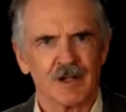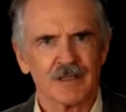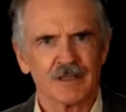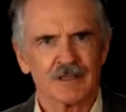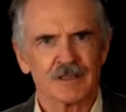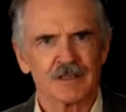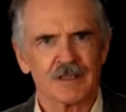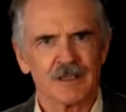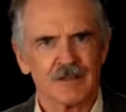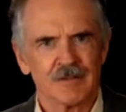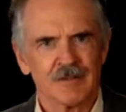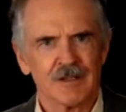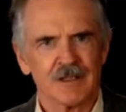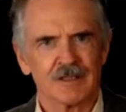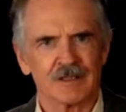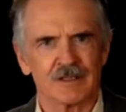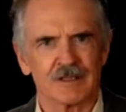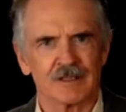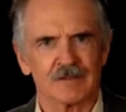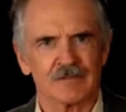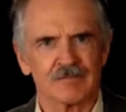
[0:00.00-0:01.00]
race and
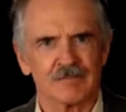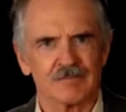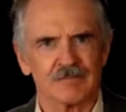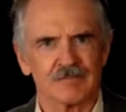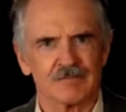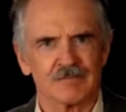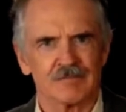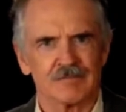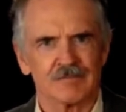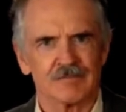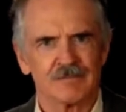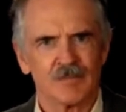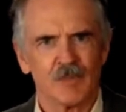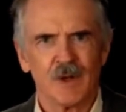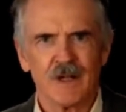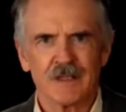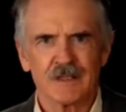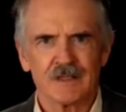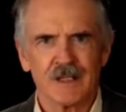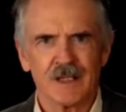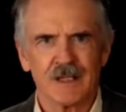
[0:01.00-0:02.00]
racism.
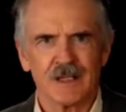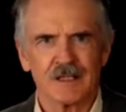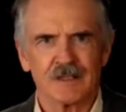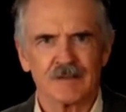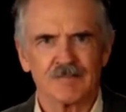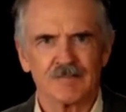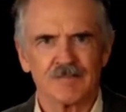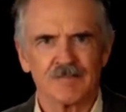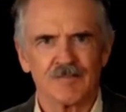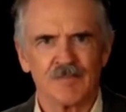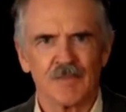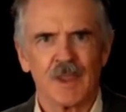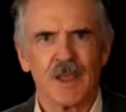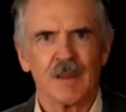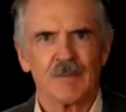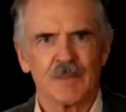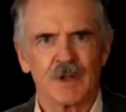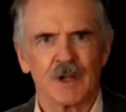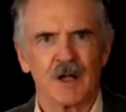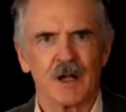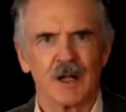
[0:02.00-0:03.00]
Why is that?
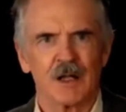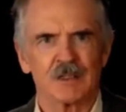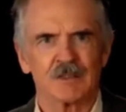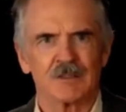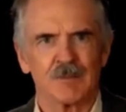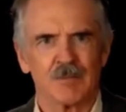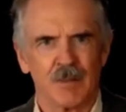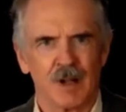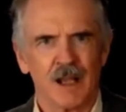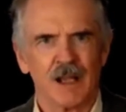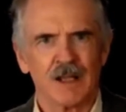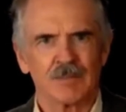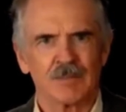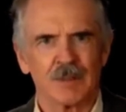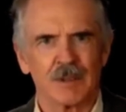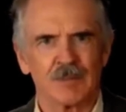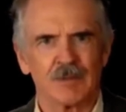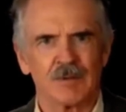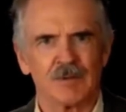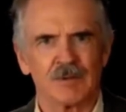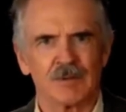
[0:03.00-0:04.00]
Because black
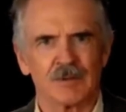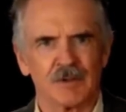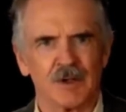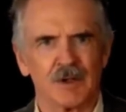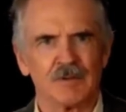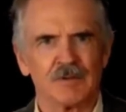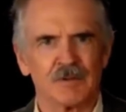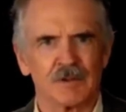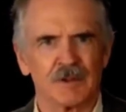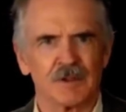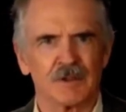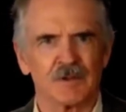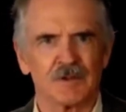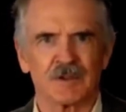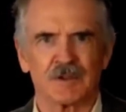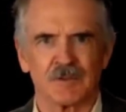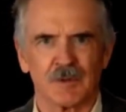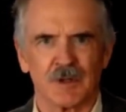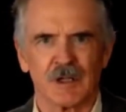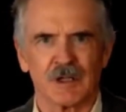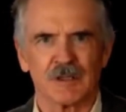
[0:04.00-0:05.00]
people don't do
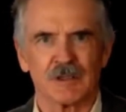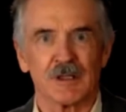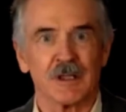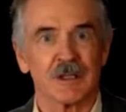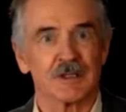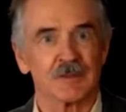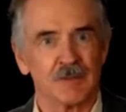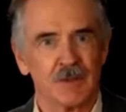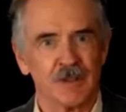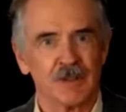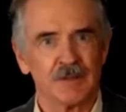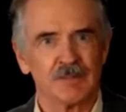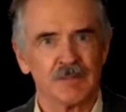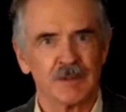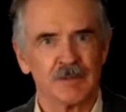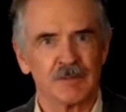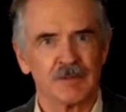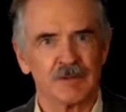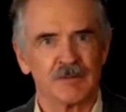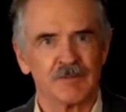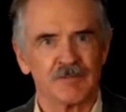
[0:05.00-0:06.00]
as well as white
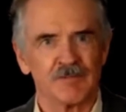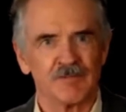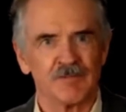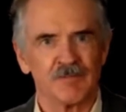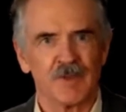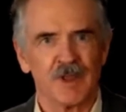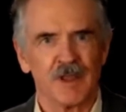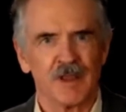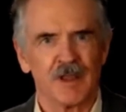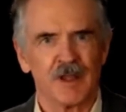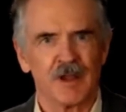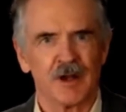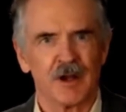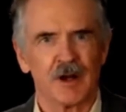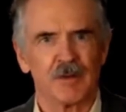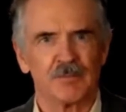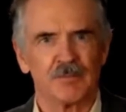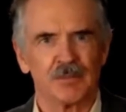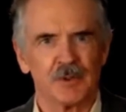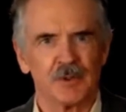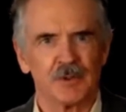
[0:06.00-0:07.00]
people. They are
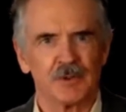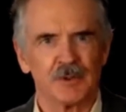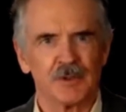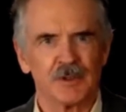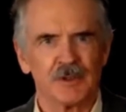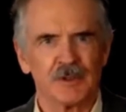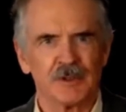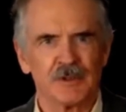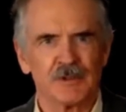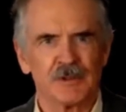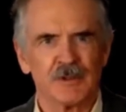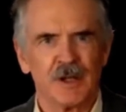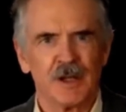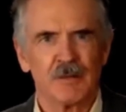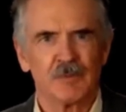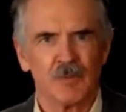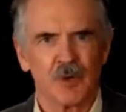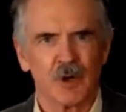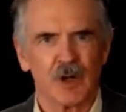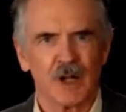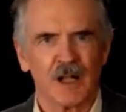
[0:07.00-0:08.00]
poorer,
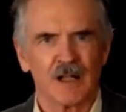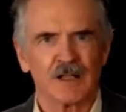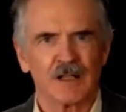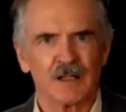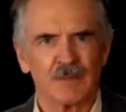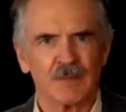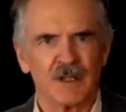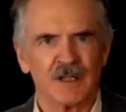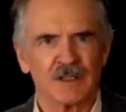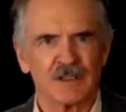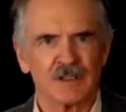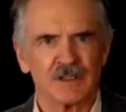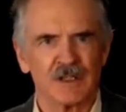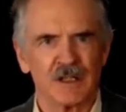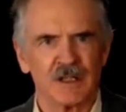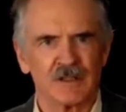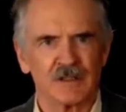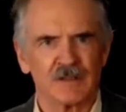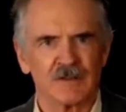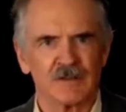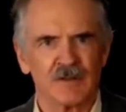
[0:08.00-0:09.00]
more likely to be in
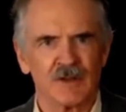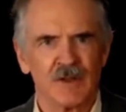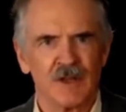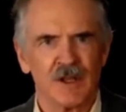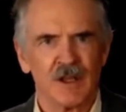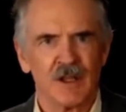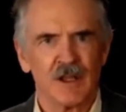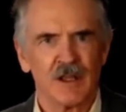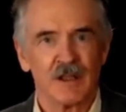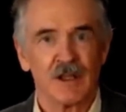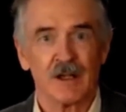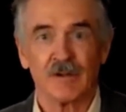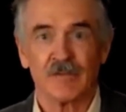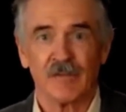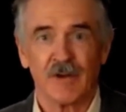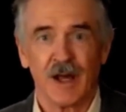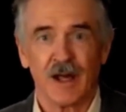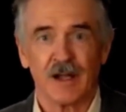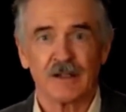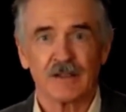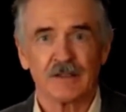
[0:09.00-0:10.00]
jail. They're
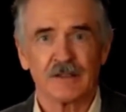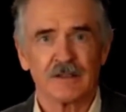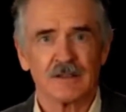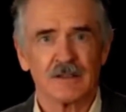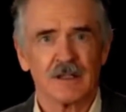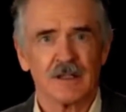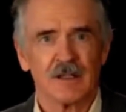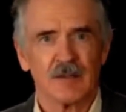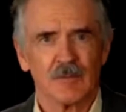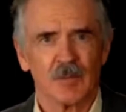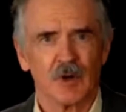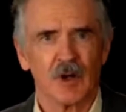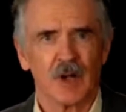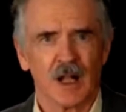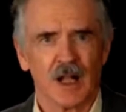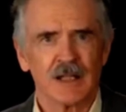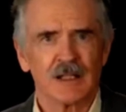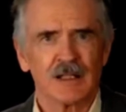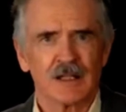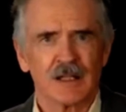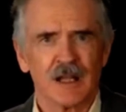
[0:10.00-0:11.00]
fatter, more
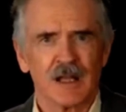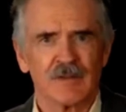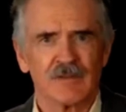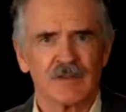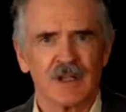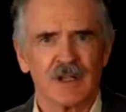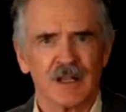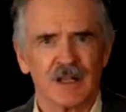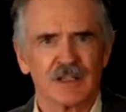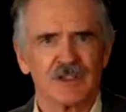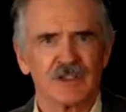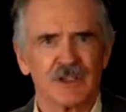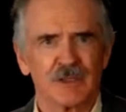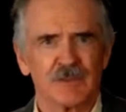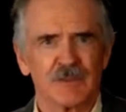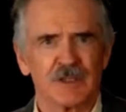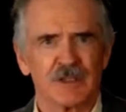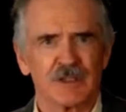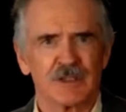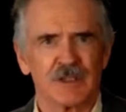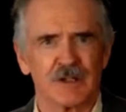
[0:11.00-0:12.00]
likely to have
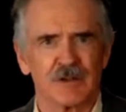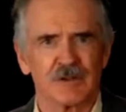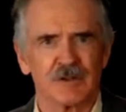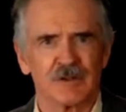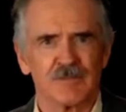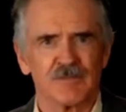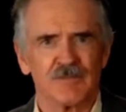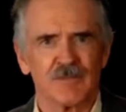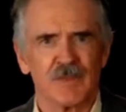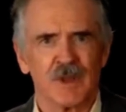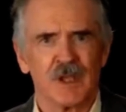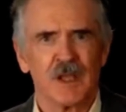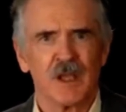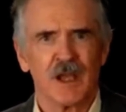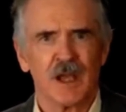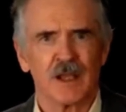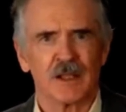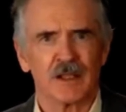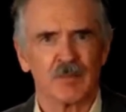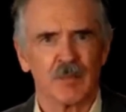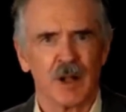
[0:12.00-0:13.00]
illegitimate children,
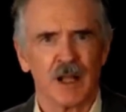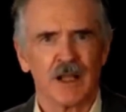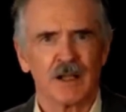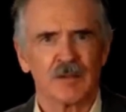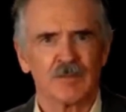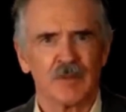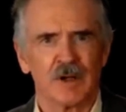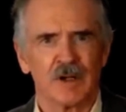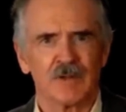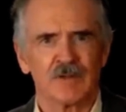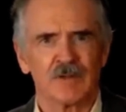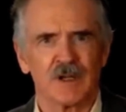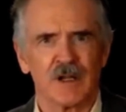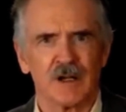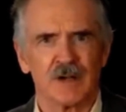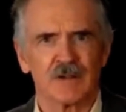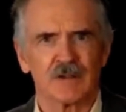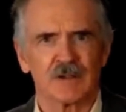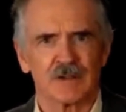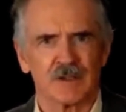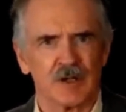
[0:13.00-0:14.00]
and the black part of
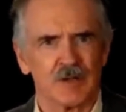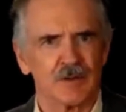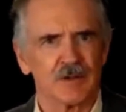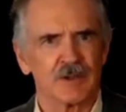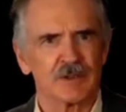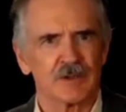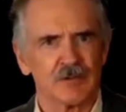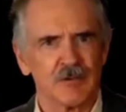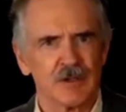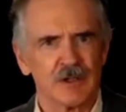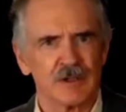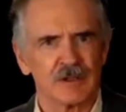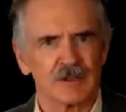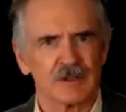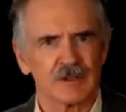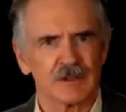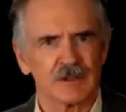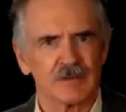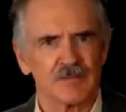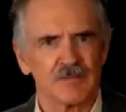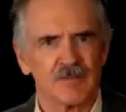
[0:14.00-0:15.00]
town is always the
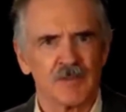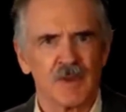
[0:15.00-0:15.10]
worst.